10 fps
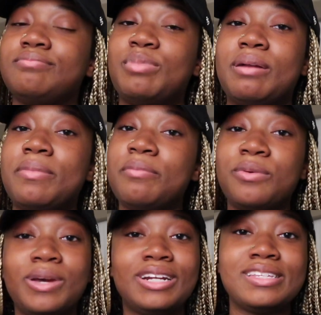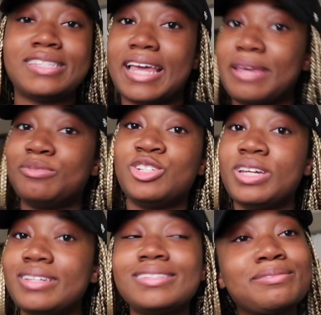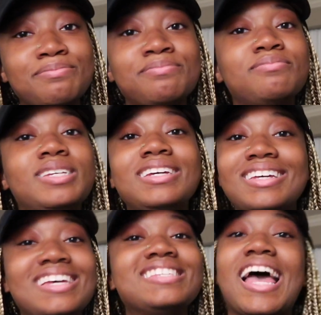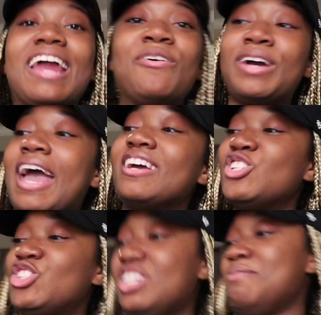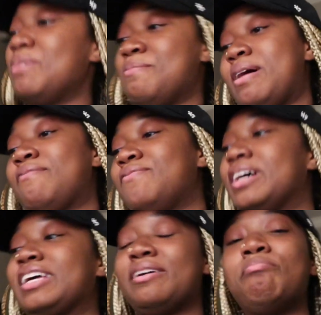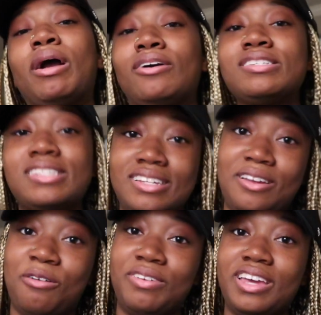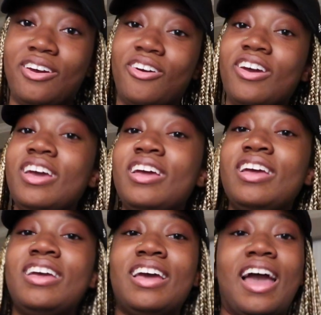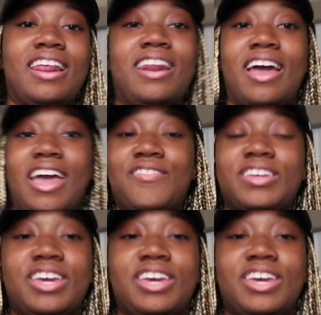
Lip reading: But I'm gonna be wearing the same shit because I don't got shit but my fucking person over here. I did not have a